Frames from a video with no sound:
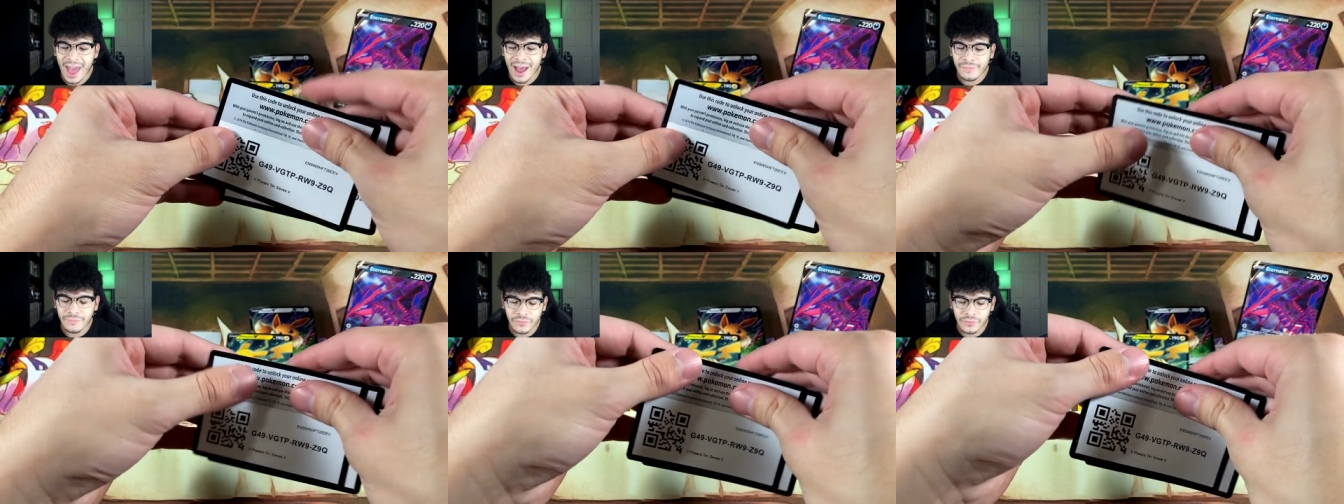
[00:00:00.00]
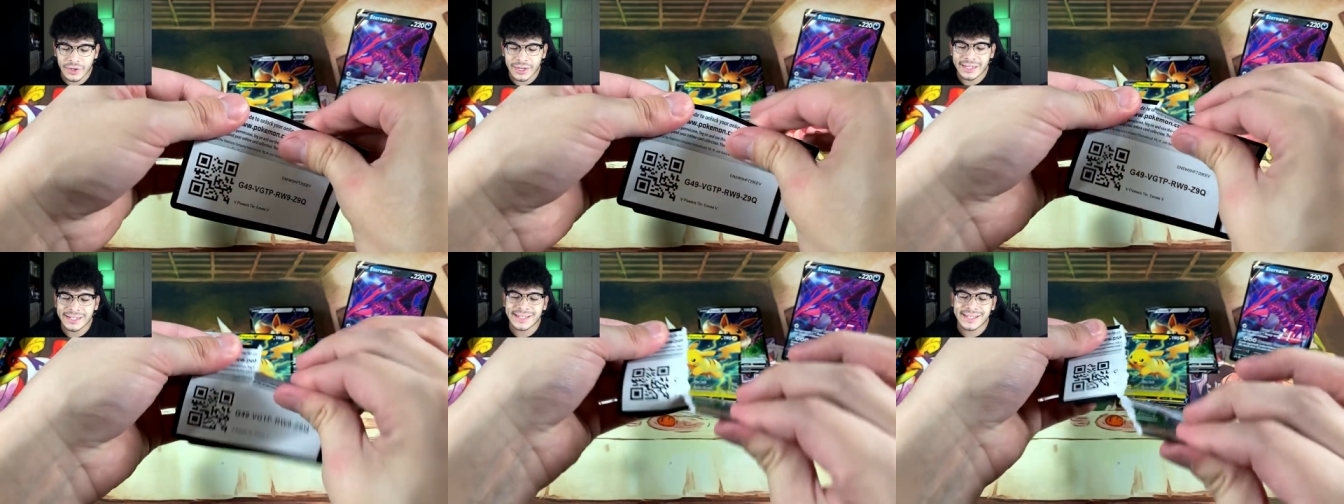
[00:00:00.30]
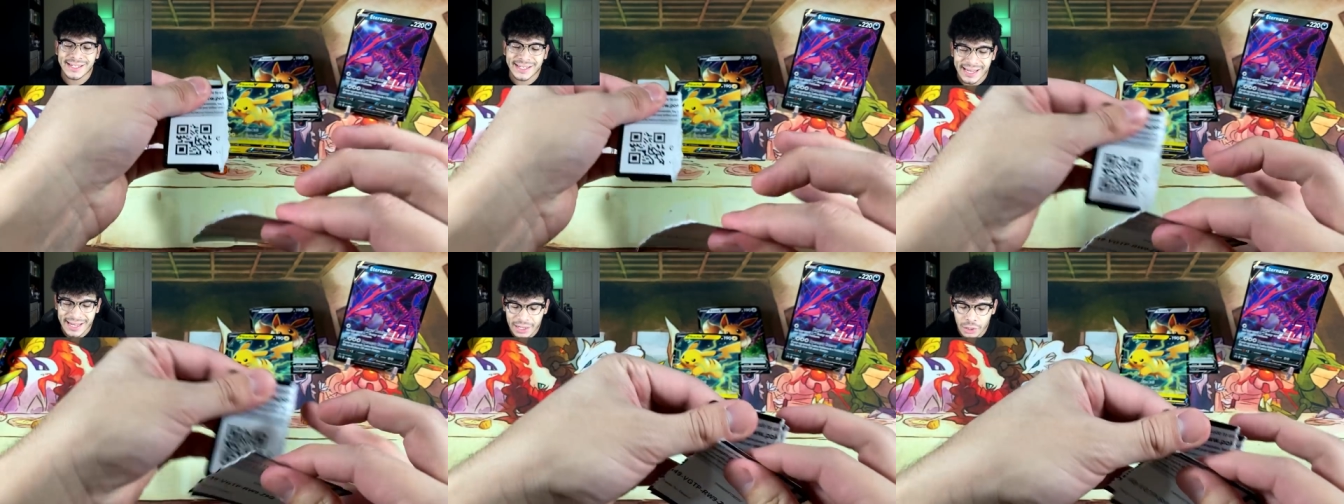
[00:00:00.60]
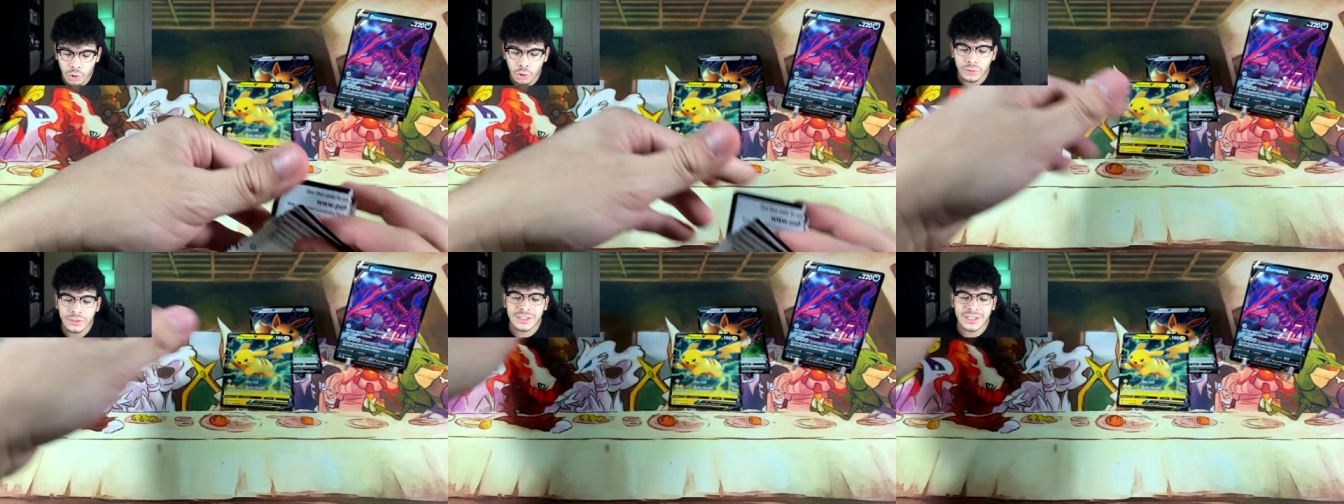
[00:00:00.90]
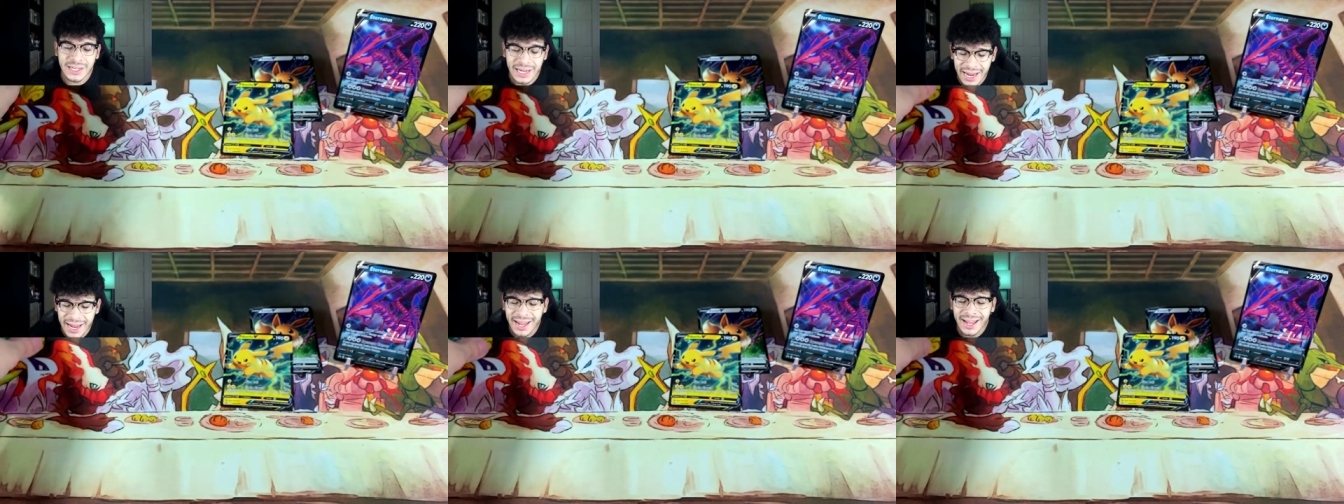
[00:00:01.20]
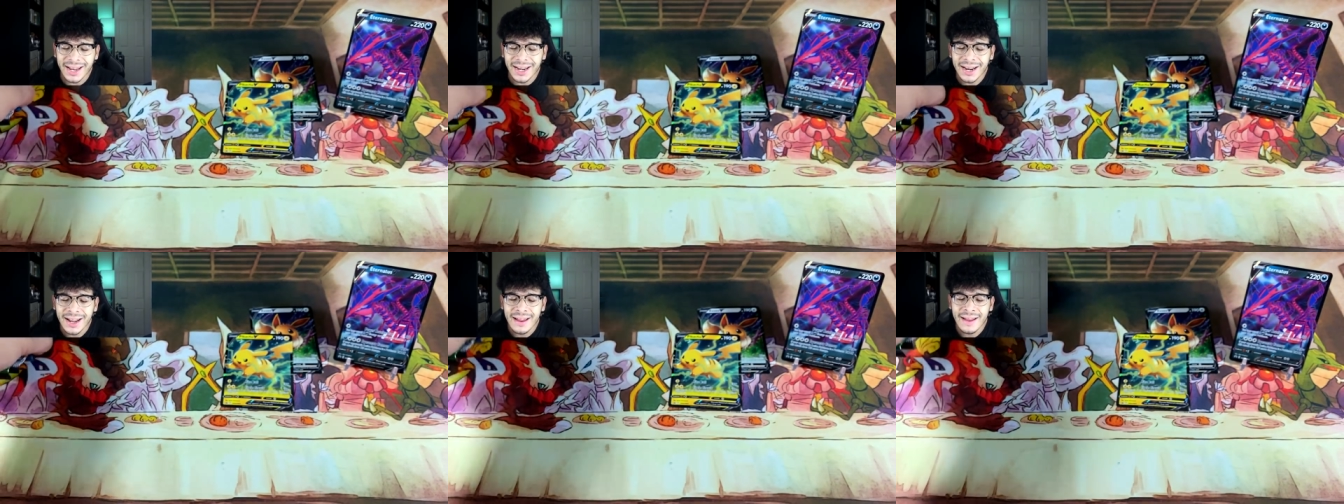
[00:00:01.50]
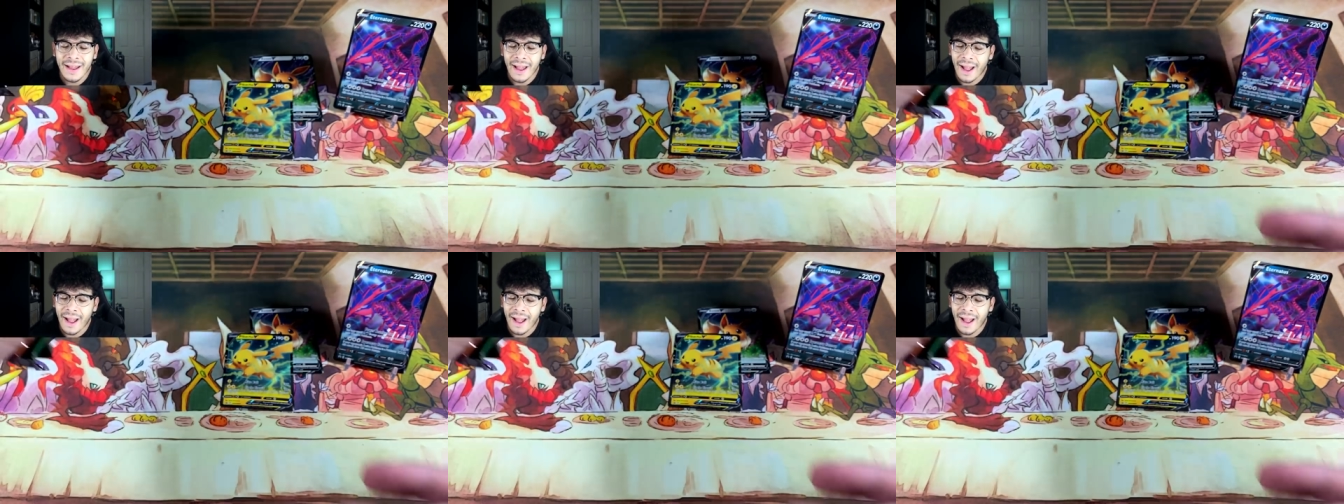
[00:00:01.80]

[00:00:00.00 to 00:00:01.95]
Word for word: every single tin.